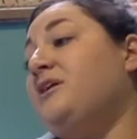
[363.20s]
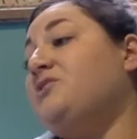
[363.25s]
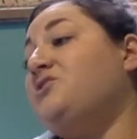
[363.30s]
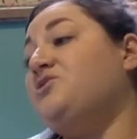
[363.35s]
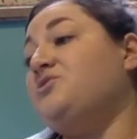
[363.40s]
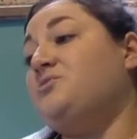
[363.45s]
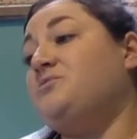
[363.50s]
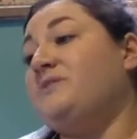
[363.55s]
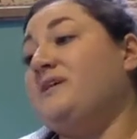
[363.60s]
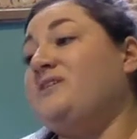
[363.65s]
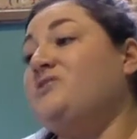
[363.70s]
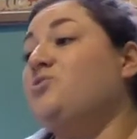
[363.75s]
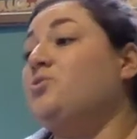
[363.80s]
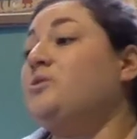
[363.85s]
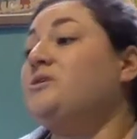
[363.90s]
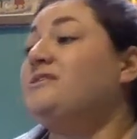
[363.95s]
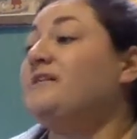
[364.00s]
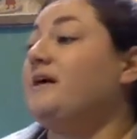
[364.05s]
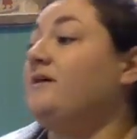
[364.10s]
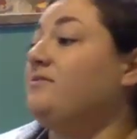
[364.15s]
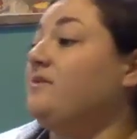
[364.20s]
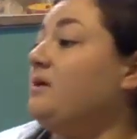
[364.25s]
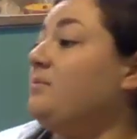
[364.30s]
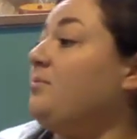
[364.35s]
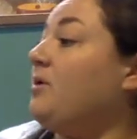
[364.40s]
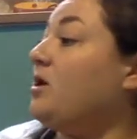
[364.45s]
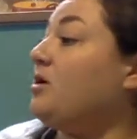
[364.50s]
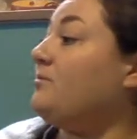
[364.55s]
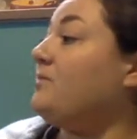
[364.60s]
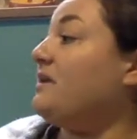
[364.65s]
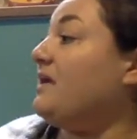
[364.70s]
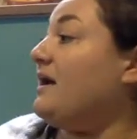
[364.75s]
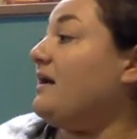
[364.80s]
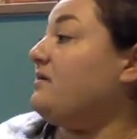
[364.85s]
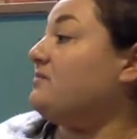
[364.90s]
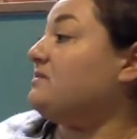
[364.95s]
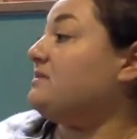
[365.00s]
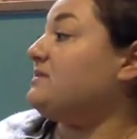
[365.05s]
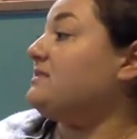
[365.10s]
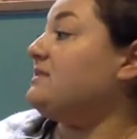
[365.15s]
soon they tore down the apartment
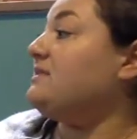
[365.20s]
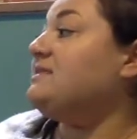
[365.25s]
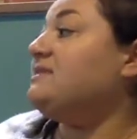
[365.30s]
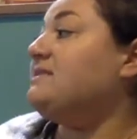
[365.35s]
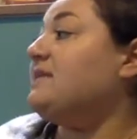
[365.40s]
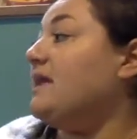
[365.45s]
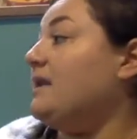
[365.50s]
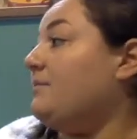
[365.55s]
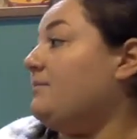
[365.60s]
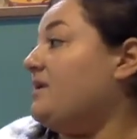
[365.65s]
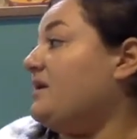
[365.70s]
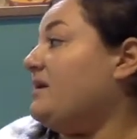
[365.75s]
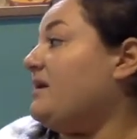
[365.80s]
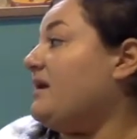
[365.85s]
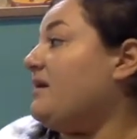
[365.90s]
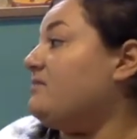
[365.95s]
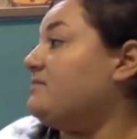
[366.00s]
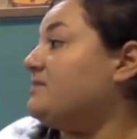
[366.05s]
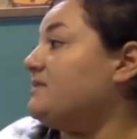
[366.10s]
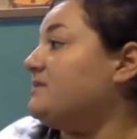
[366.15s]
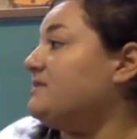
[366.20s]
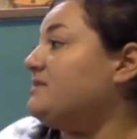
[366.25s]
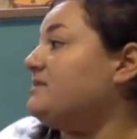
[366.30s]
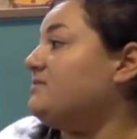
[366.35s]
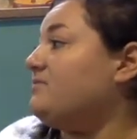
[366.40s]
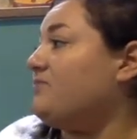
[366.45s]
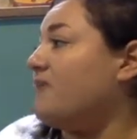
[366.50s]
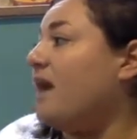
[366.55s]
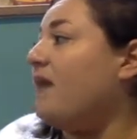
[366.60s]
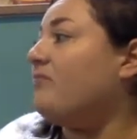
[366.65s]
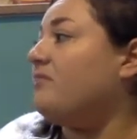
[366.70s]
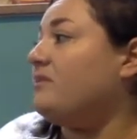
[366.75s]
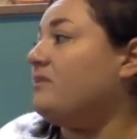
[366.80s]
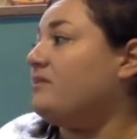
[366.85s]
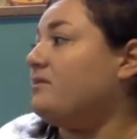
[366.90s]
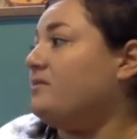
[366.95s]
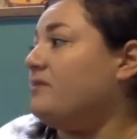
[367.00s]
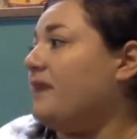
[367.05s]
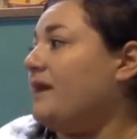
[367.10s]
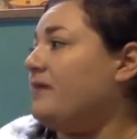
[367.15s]
houses and tenement houses around the
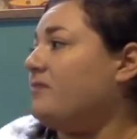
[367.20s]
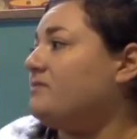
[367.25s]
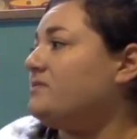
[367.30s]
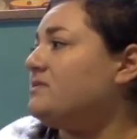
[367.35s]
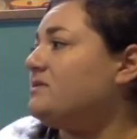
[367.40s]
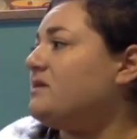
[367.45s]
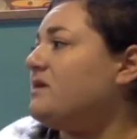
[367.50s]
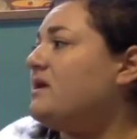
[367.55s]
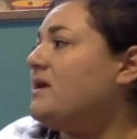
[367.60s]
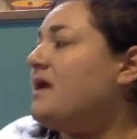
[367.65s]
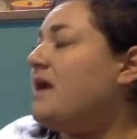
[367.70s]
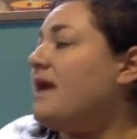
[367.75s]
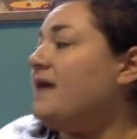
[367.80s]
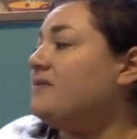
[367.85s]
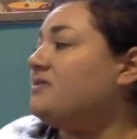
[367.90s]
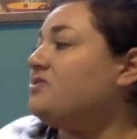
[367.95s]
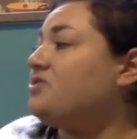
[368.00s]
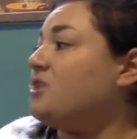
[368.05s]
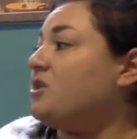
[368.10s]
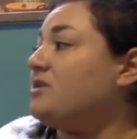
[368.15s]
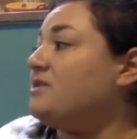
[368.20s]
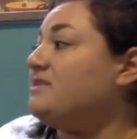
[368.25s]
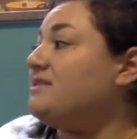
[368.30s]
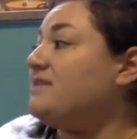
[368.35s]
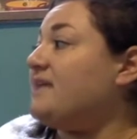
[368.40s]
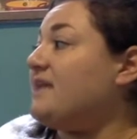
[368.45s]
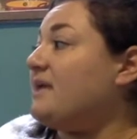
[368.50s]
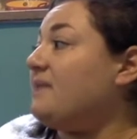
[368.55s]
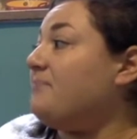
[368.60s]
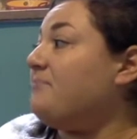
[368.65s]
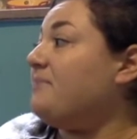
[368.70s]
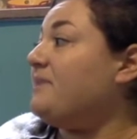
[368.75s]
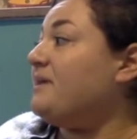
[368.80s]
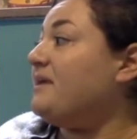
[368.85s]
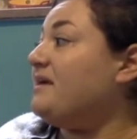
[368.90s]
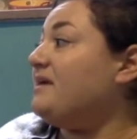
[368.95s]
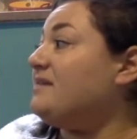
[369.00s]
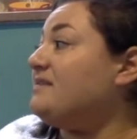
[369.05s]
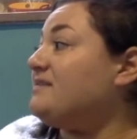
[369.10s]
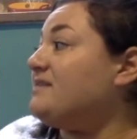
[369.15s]
little house and started digging
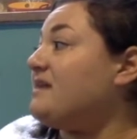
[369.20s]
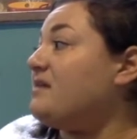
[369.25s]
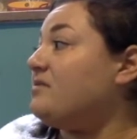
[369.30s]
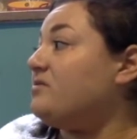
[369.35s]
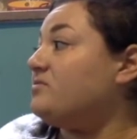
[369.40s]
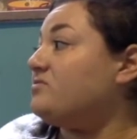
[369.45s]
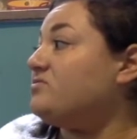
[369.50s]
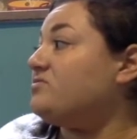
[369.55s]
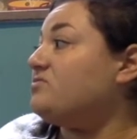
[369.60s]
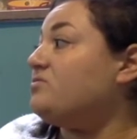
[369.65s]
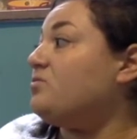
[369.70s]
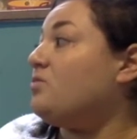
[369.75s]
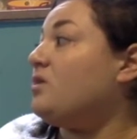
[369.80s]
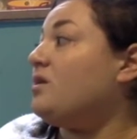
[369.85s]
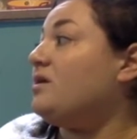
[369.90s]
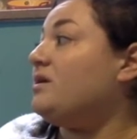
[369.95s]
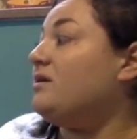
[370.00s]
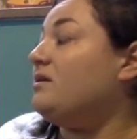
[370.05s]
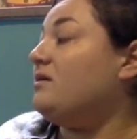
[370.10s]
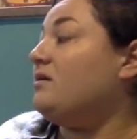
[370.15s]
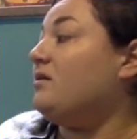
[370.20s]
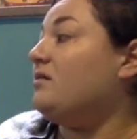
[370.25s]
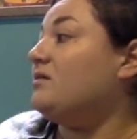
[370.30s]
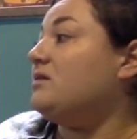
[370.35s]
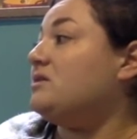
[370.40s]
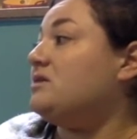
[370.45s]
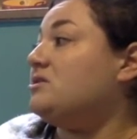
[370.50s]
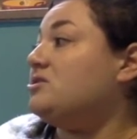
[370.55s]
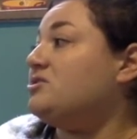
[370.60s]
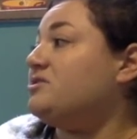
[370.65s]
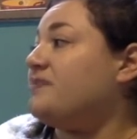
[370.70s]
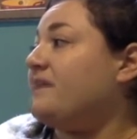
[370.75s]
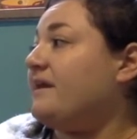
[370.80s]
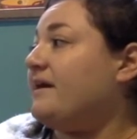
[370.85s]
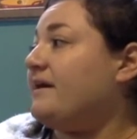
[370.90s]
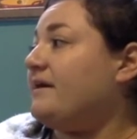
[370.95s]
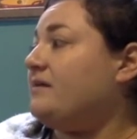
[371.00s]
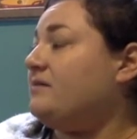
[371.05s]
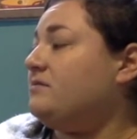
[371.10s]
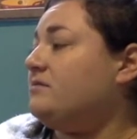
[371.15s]
big cellars, one on each
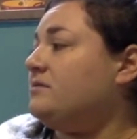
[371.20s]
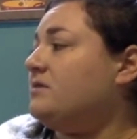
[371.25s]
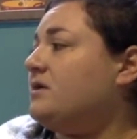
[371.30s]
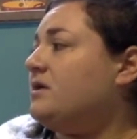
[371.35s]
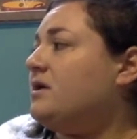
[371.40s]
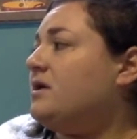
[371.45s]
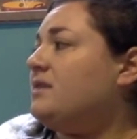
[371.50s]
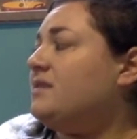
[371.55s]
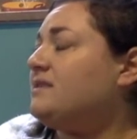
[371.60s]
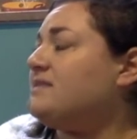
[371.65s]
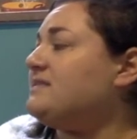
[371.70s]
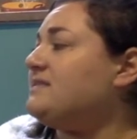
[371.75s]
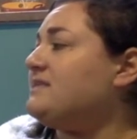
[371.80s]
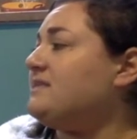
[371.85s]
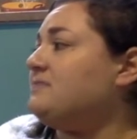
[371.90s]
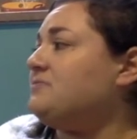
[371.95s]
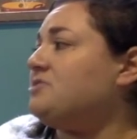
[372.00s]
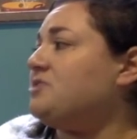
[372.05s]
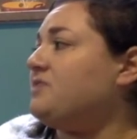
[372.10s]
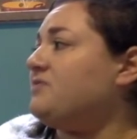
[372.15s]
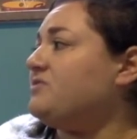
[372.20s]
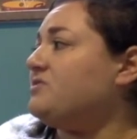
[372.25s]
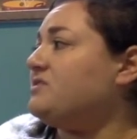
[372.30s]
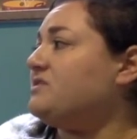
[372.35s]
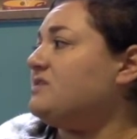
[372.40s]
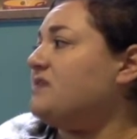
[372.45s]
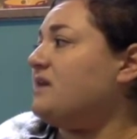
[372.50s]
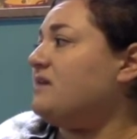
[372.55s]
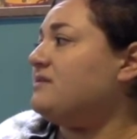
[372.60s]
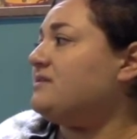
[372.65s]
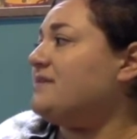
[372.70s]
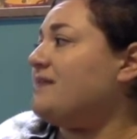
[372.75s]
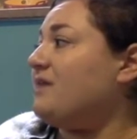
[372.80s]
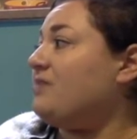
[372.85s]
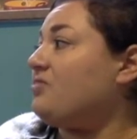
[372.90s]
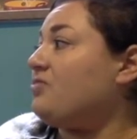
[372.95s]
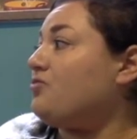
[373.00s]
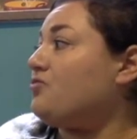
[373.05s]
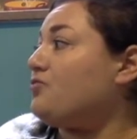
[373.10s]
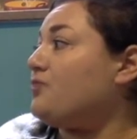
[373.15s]
side. The steam shovels dug
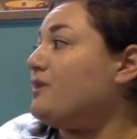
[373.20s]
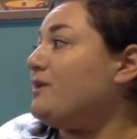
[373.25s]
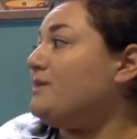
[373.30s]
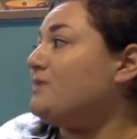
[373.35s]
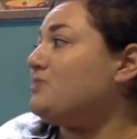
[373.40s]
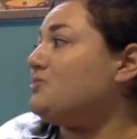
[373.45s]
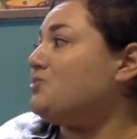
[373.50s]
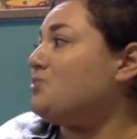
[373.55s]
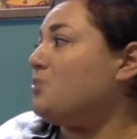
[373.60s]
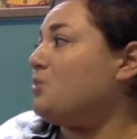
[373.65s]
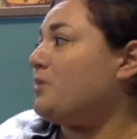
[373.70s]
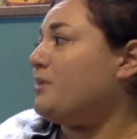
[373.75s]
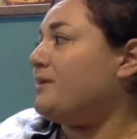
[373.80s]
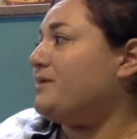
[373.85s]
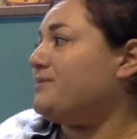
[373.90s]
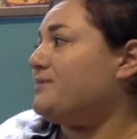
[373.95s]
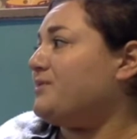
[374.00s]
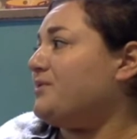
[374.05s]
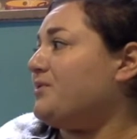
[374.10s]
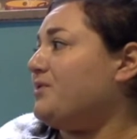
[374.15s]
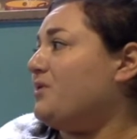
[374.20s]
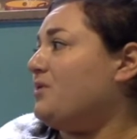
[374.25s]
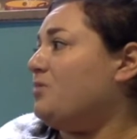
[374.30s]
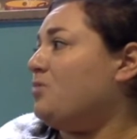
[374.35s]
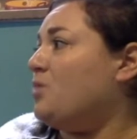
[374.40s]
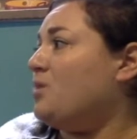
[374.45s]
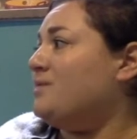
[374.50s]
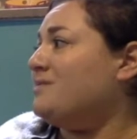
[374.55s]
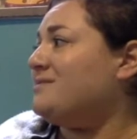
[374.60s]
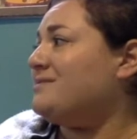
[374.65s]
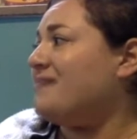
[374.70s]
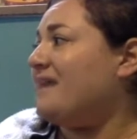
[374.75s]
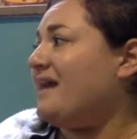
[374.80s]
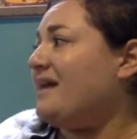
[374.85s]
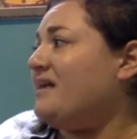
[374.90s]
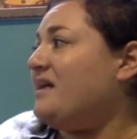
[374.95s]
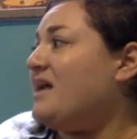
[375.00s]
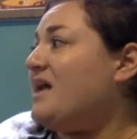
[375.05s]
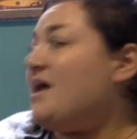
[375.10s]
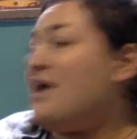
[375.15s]
down 3 stories on one
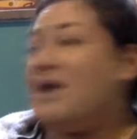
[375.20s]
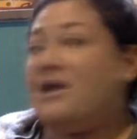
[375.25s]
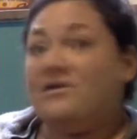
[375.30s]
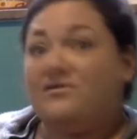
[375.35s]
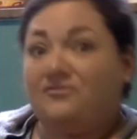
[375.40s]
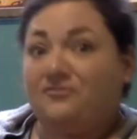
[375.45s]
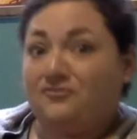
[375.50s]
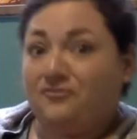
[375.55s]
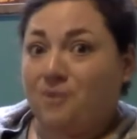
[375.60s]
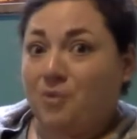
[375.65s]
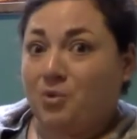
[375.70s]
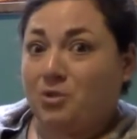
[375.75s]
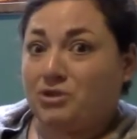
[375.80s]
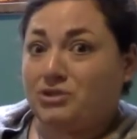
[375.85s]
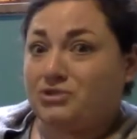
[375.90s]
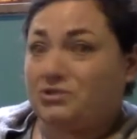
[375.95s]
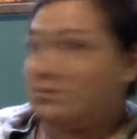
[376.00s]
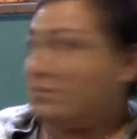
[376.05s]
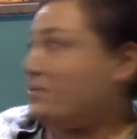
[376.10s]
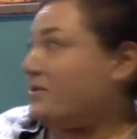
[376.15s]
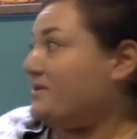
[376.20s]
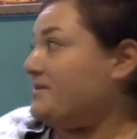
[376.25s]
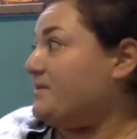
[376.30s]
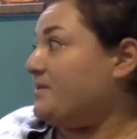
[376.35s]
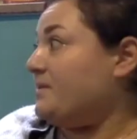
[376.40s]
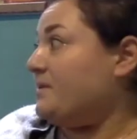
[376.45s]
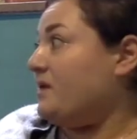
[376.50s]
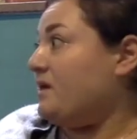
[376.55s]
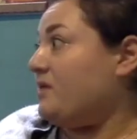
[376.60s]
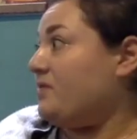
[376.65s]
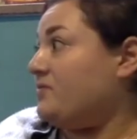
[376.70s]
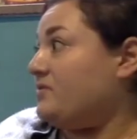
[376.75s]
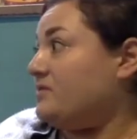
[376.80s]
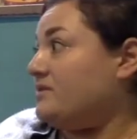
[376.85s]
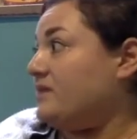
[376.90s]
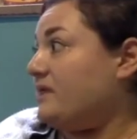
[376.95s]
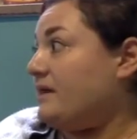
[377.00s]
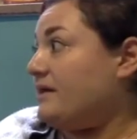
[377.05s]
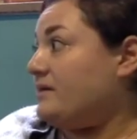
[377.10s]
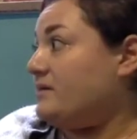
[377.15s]
side and 4 stories on the other
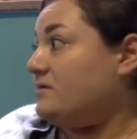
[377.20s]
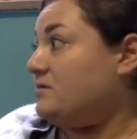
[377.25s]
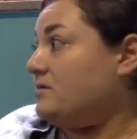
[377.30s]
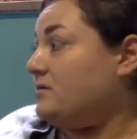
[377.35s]
side.